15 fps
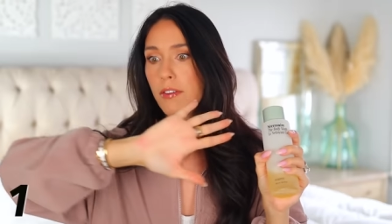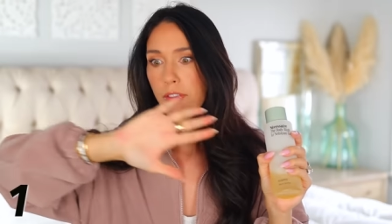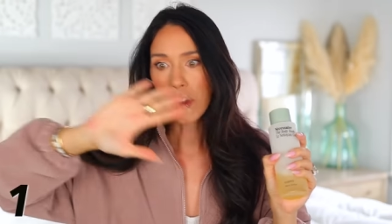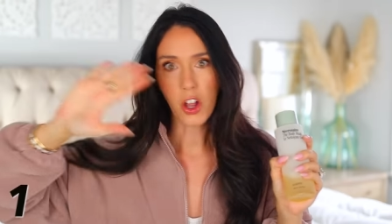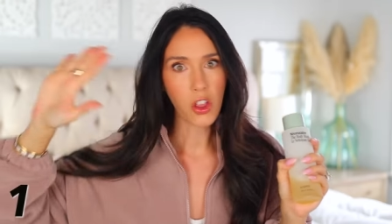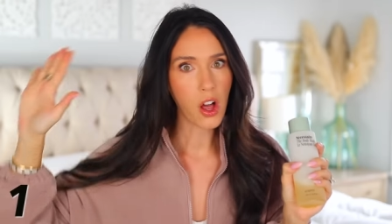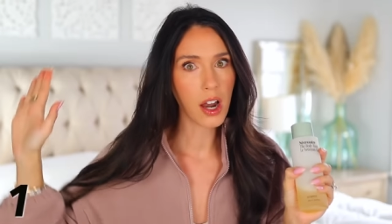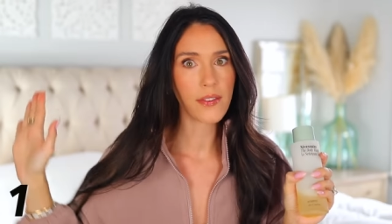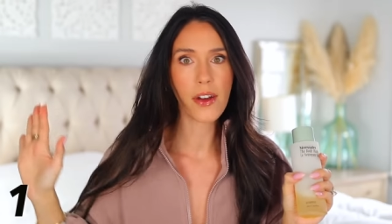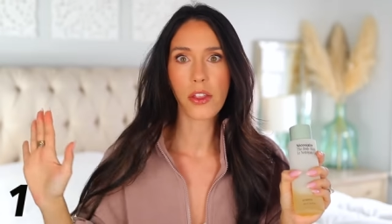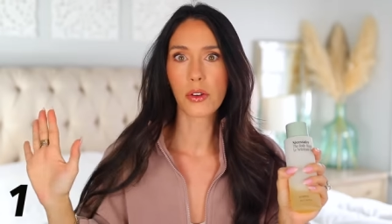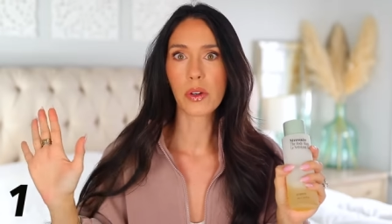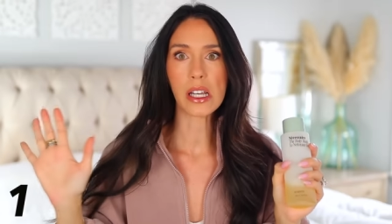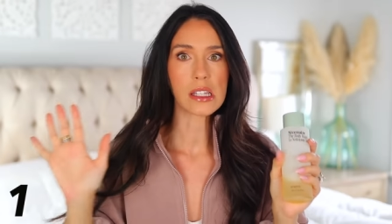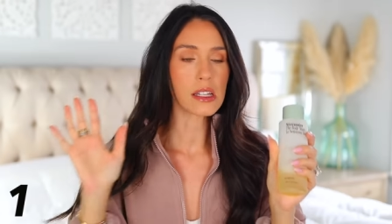for a lot of
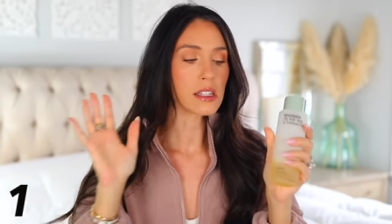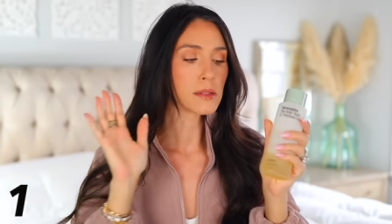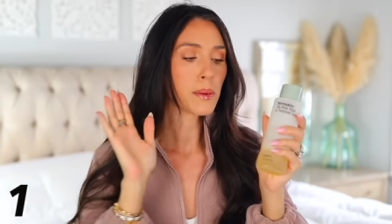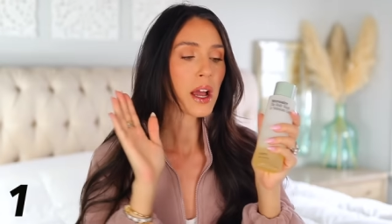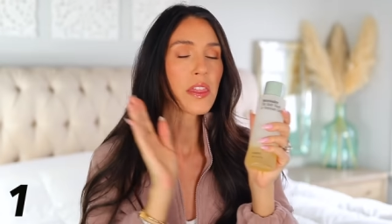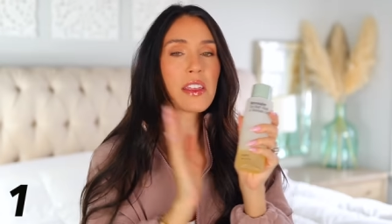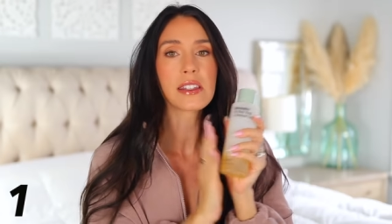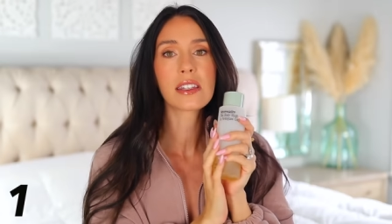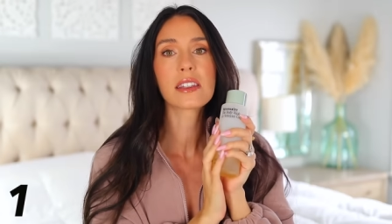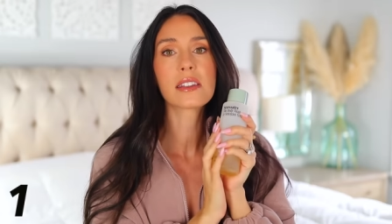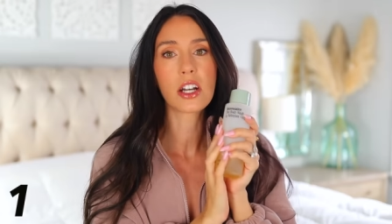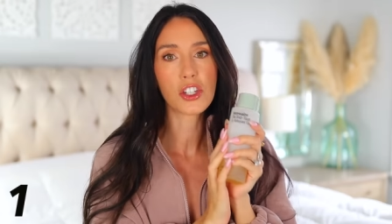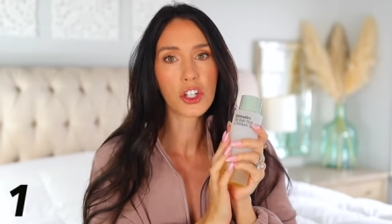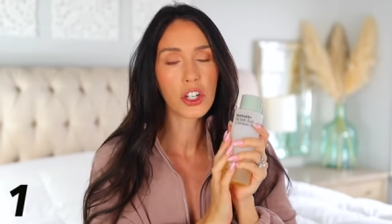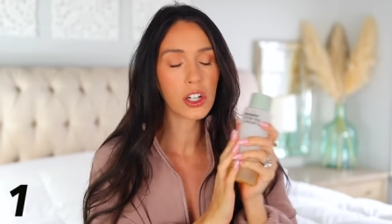other reasons, but this is
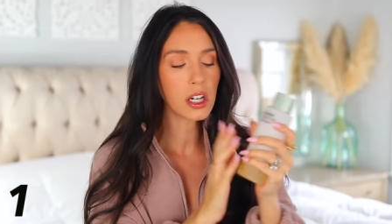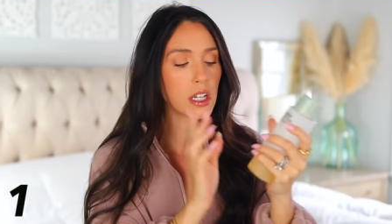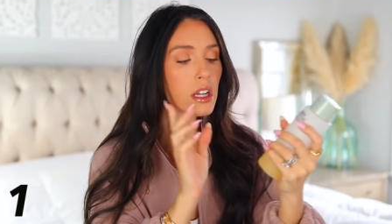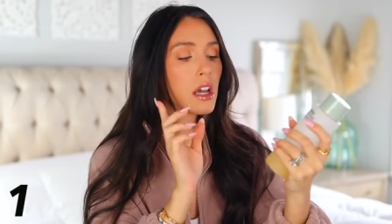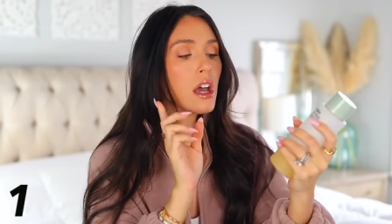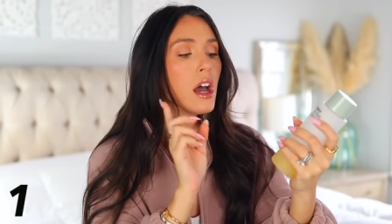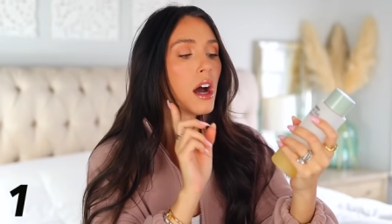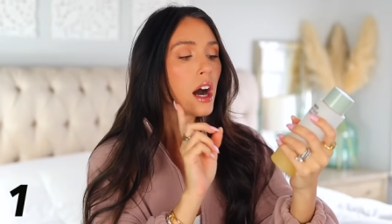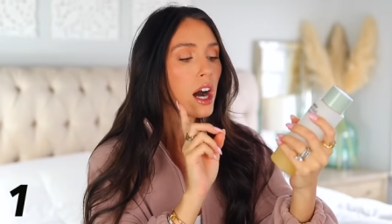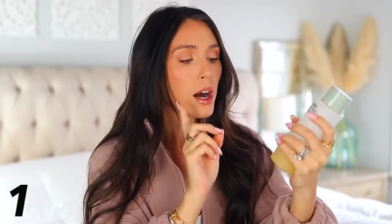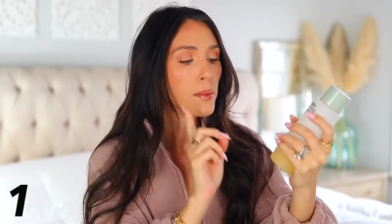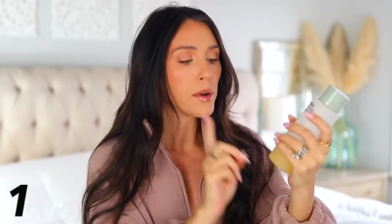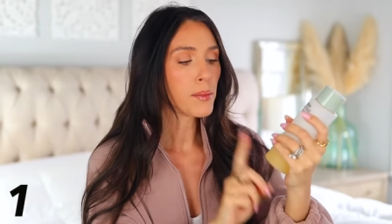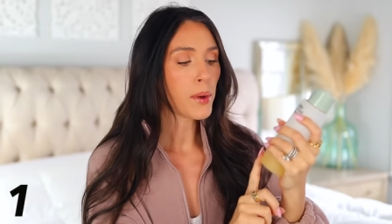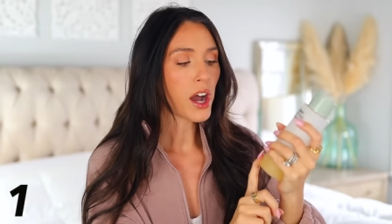such a good
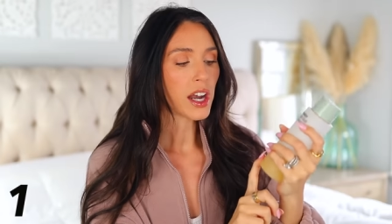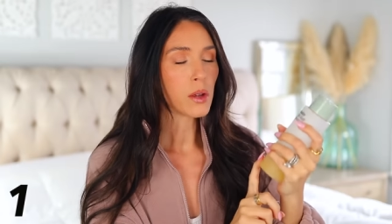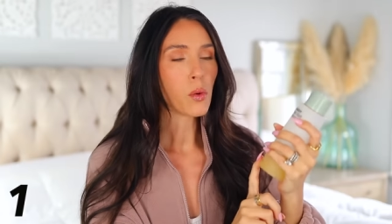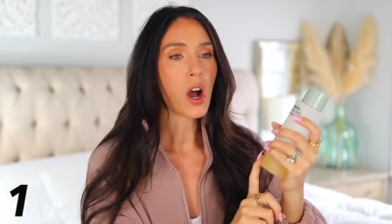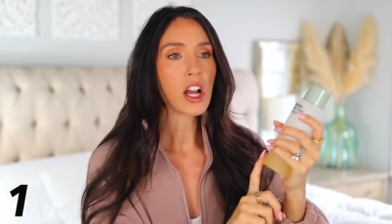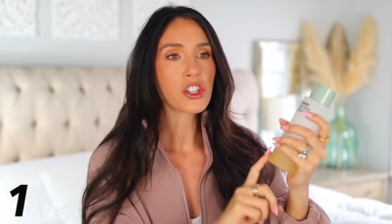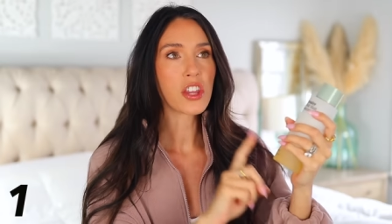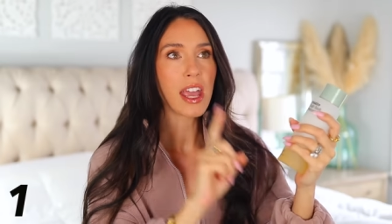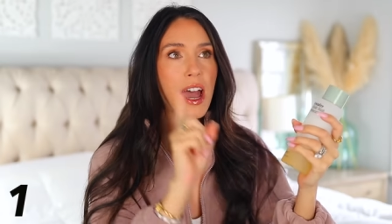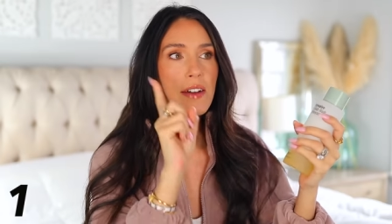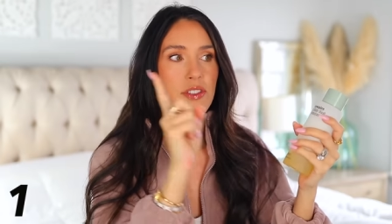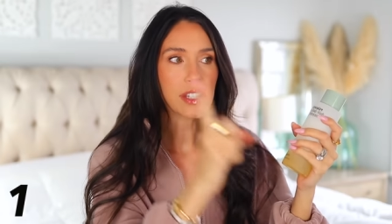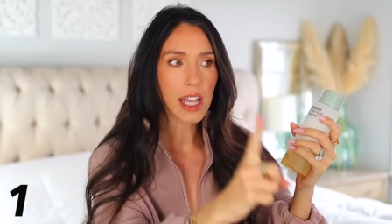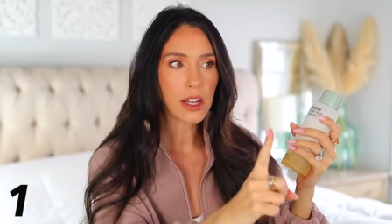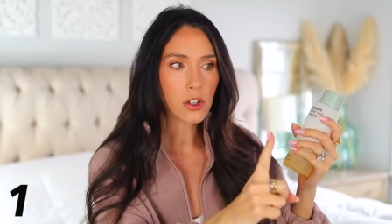um, body wash. They have
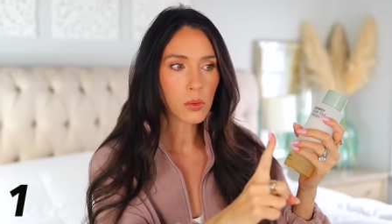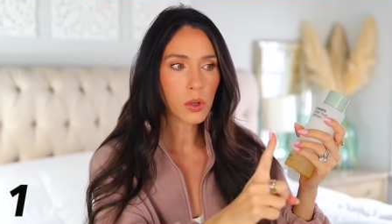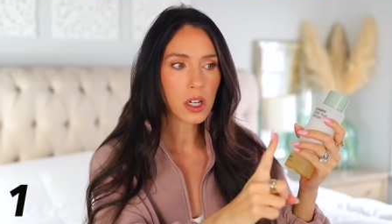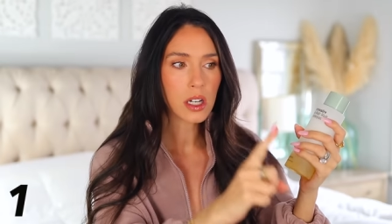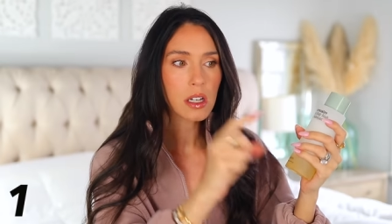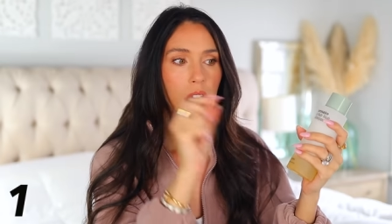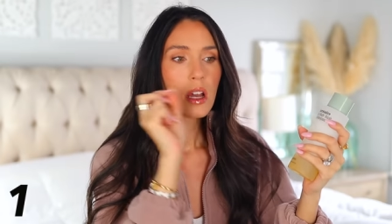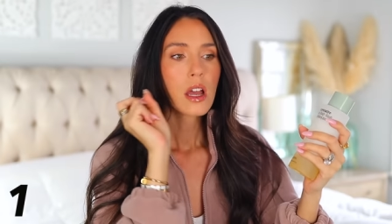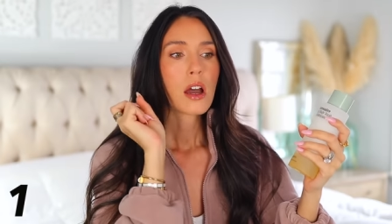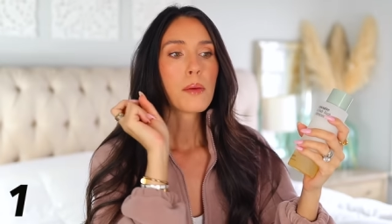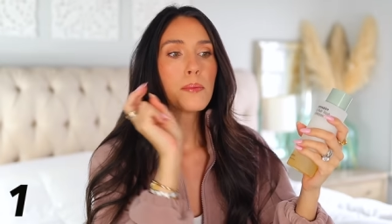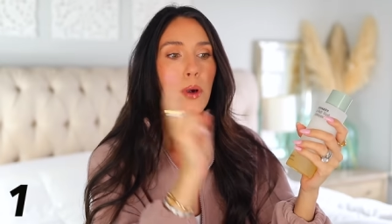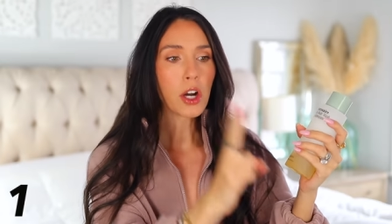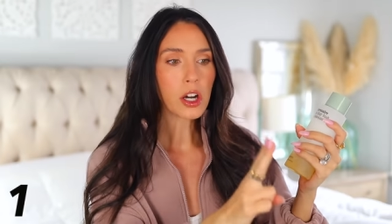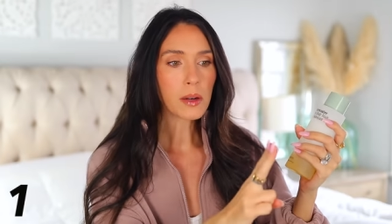sandalwood,
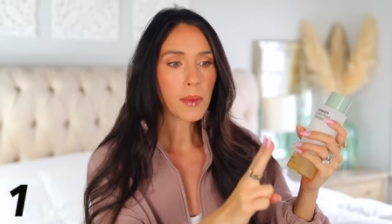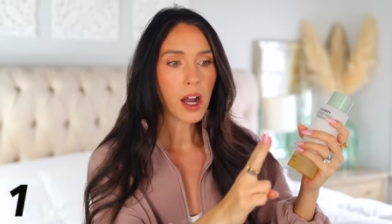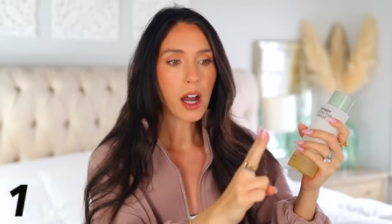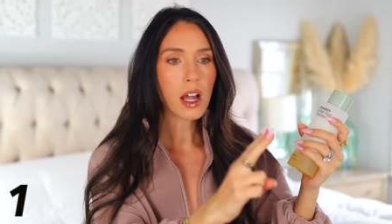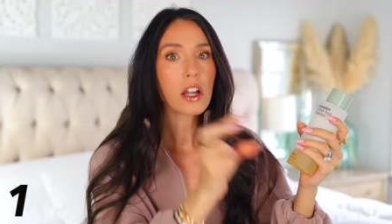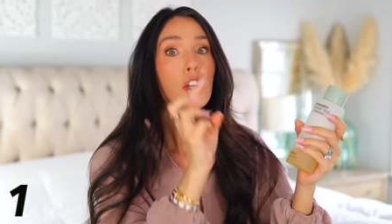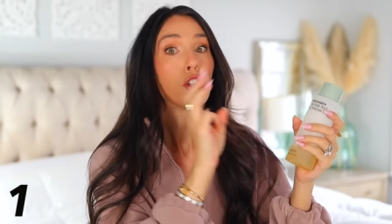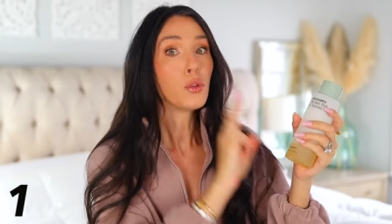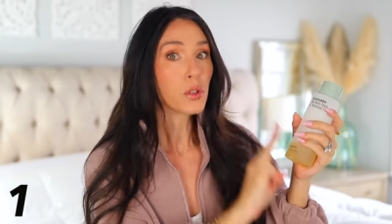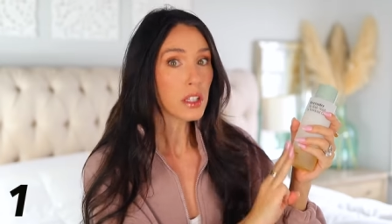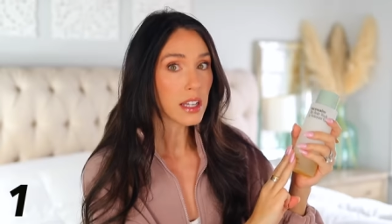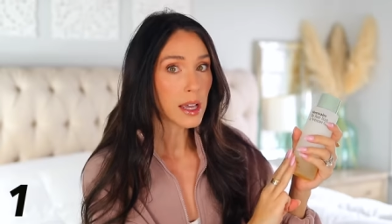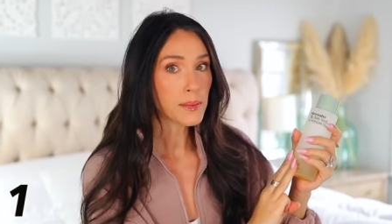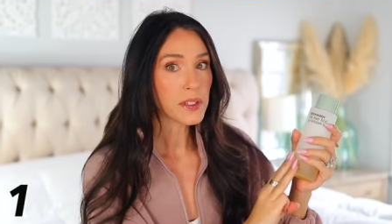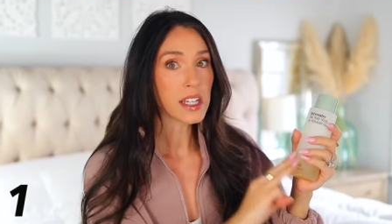bergamot,
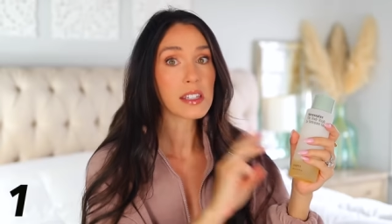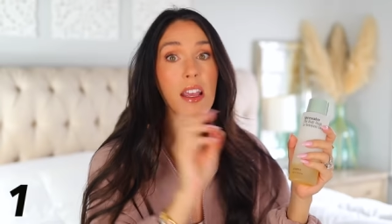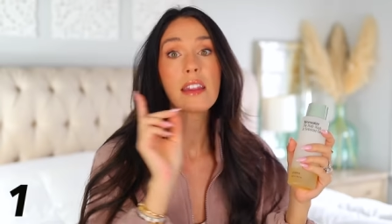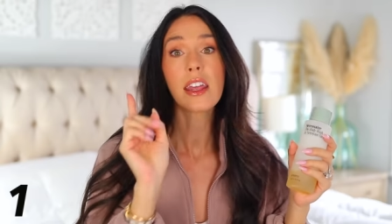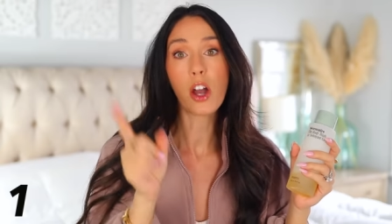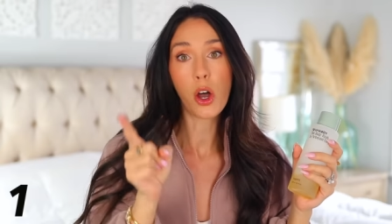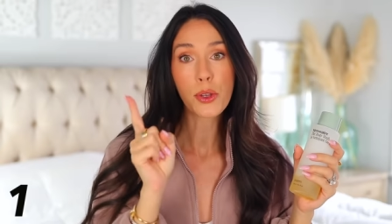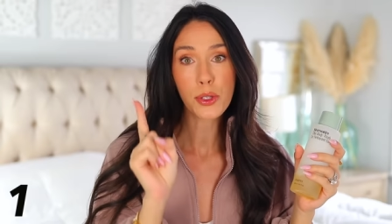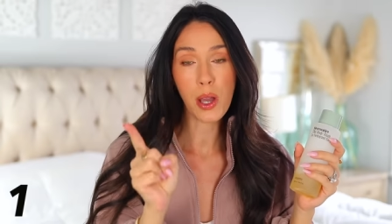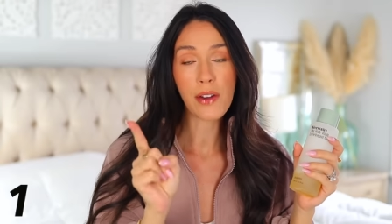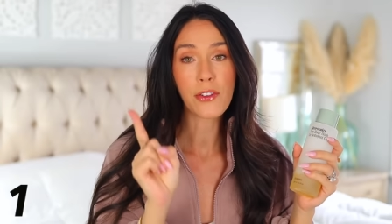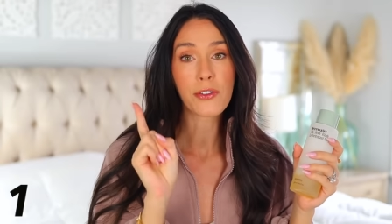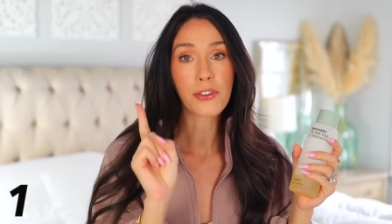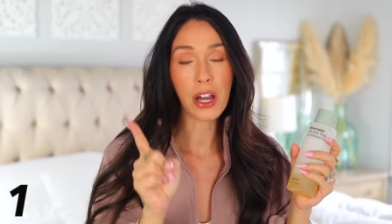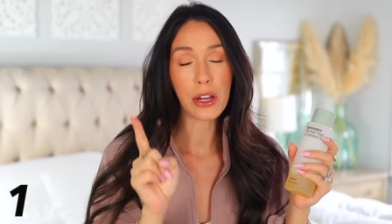eucalyptus, and they also have
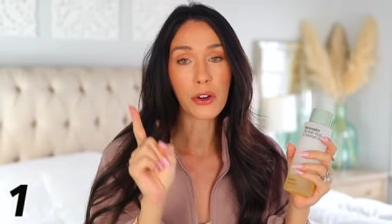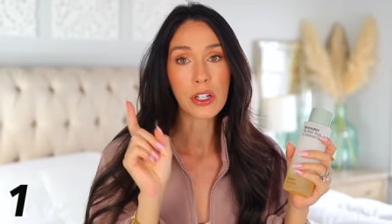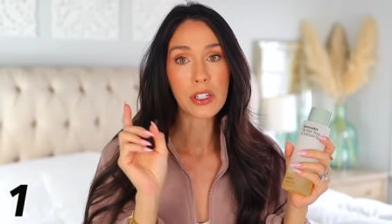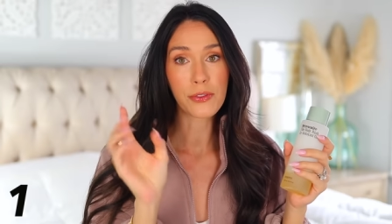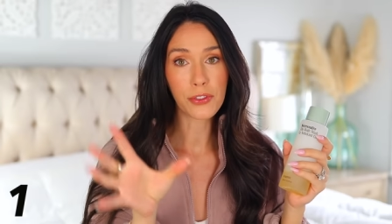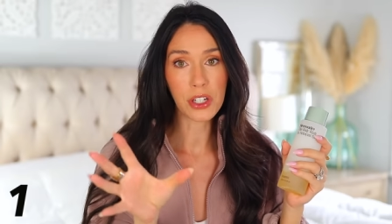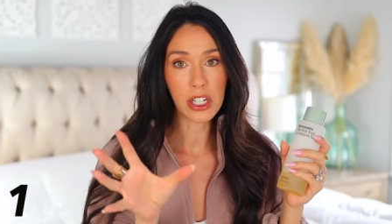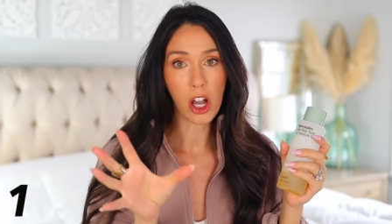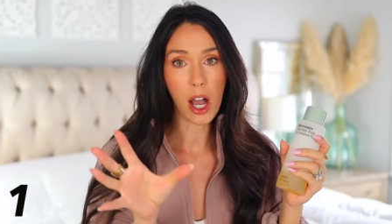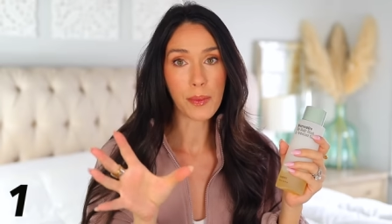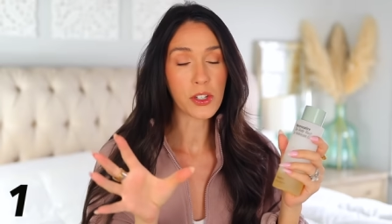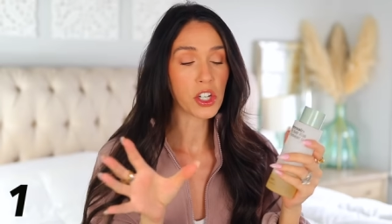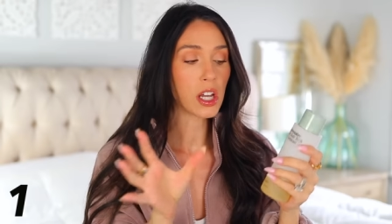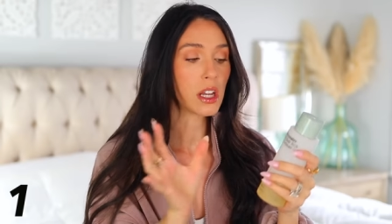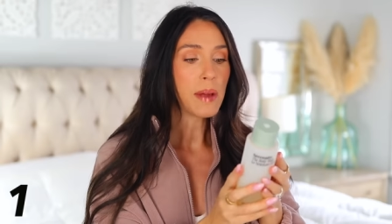a fragrance-free
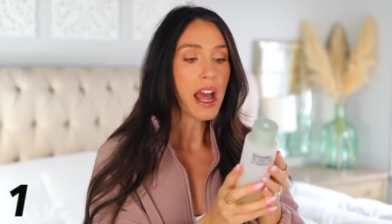option.